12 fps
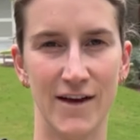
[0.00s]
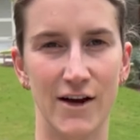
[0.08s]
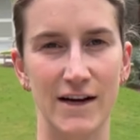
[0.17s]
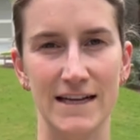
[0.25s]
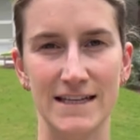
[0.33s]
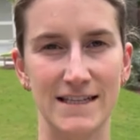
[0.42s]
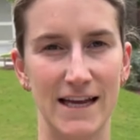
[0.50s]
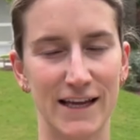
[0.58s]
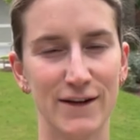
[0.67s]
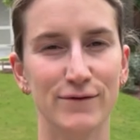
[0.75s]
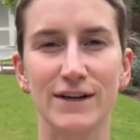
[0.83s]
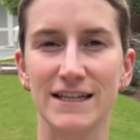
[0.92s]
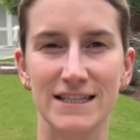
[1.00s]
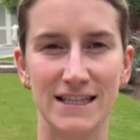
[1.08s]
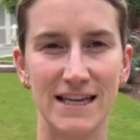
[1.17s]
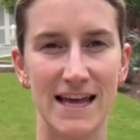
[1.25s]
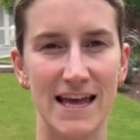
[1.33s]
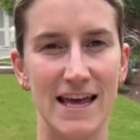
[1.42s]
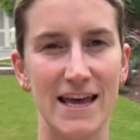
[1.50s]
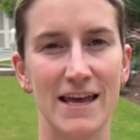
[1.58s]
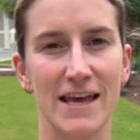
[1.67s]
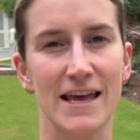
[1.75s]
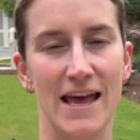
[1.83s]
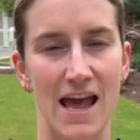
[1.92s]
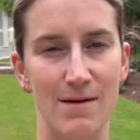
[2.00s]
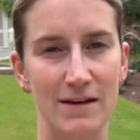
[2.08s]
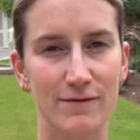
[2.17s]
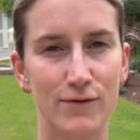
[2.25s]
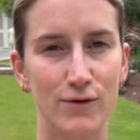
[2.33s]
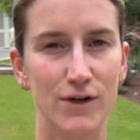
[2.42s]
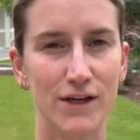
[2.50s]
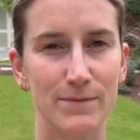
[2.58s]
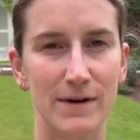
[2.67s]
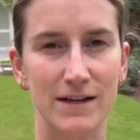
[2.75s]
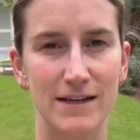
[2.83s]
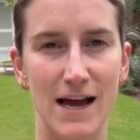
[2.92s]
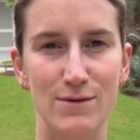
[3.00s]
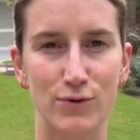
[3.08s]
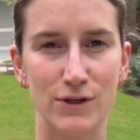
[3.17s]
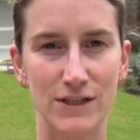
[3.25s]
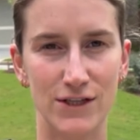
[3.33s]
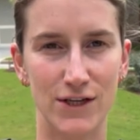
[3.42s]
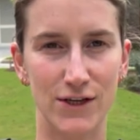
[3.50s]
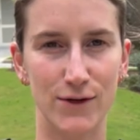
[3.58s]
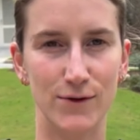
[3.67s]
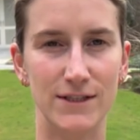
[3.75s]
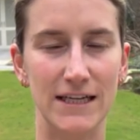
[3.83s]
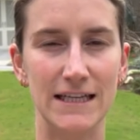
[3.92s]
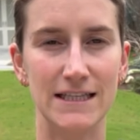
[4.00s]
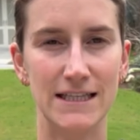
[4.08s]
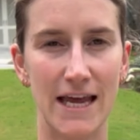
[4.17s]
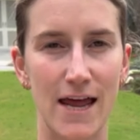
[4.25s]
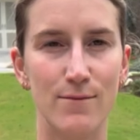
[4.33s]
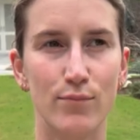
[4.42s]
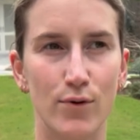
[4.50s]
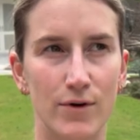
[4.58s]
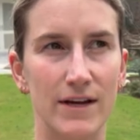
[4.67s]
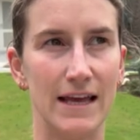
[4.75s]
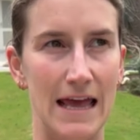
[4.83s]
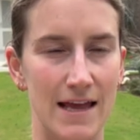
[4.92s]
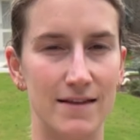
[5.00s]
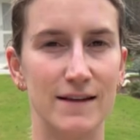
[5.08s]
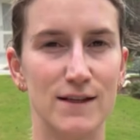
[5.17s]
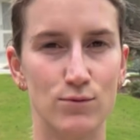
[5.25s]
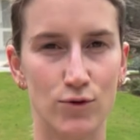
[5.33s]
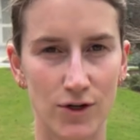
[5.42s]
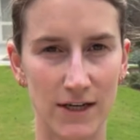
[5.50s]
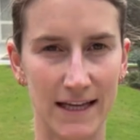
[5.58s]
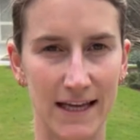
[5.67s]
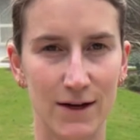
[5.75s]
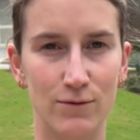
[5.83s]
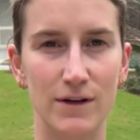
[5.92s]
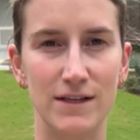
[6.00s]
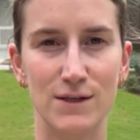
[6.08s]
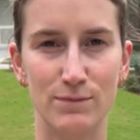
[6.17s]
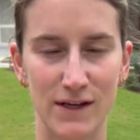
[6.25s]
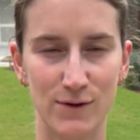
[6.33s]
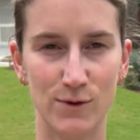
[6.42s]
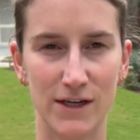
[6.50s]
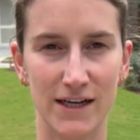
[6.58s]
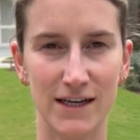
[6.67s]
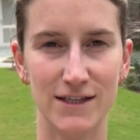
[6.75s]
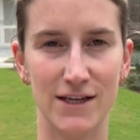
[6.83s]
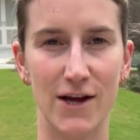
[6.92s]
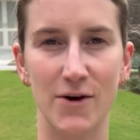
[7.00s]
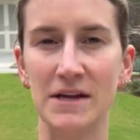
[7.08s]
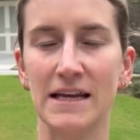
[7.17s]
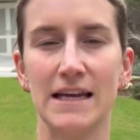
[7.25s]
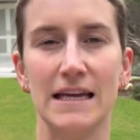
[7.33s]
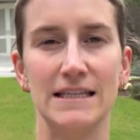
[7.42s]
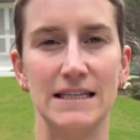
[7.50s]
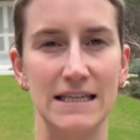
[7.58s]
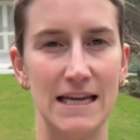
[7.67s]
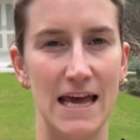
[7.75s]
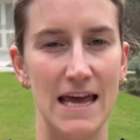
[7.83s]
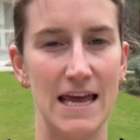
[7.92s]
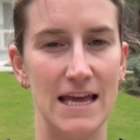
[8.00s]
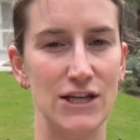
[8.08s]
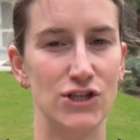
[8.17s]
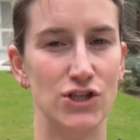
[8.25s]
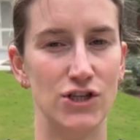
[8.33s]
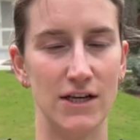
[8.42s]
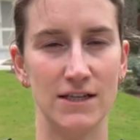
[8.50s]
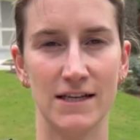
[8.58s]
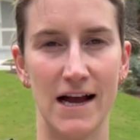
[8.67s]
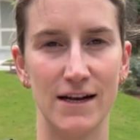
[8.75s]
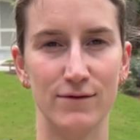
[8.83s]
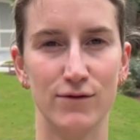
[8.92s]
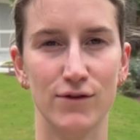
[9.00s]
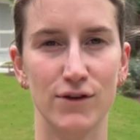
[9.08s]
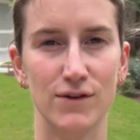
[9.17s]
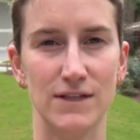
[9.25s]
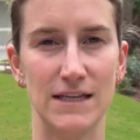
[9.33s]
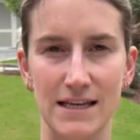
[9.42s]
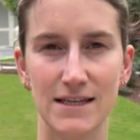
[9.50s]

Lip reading: All right, second run today, aiming for about 9.2, did 10.8 this morning with speed work, so today is just kind of cruising.